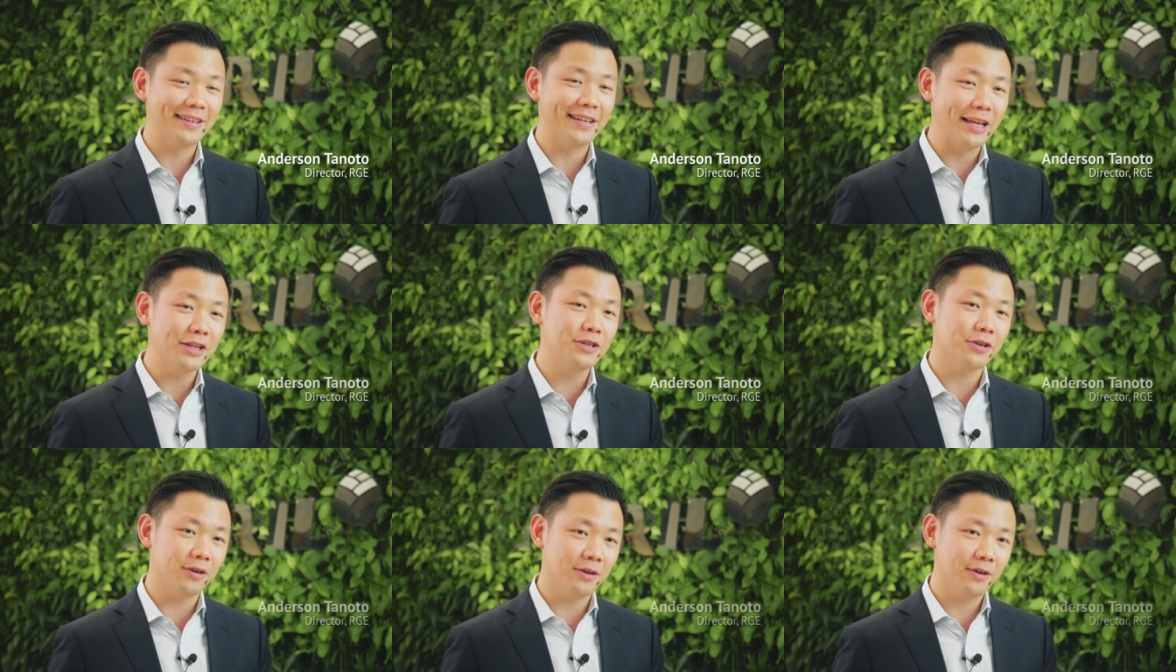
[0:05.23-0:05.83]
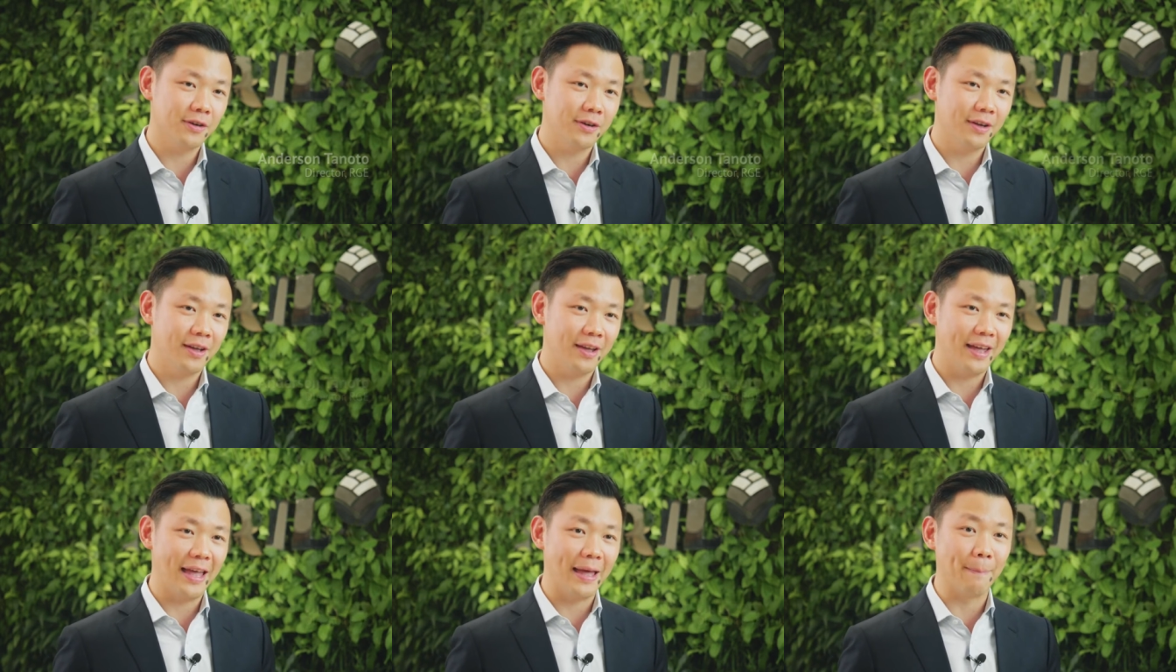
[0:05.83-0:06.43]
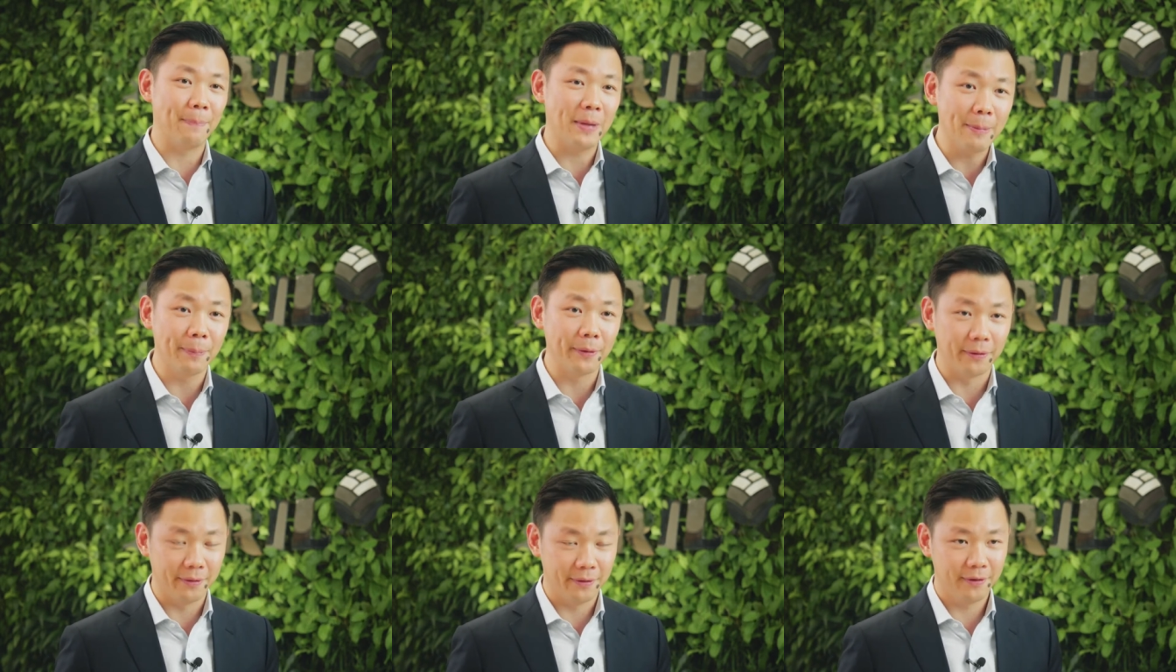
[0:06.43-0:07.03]
nature, and
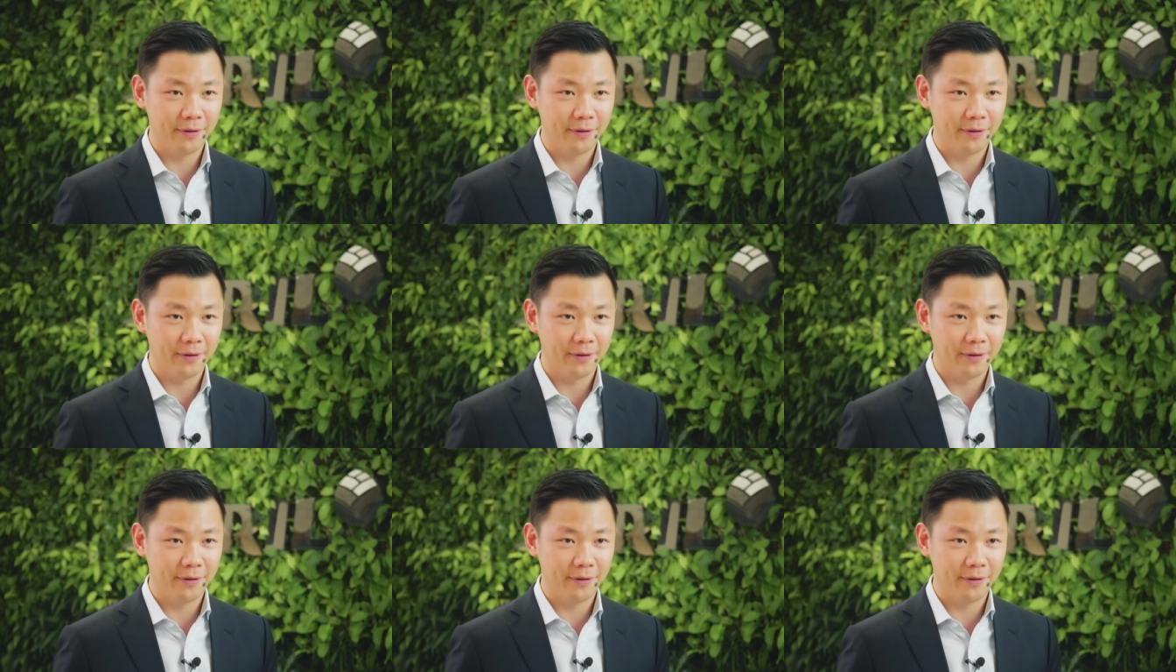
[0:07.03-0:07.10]
people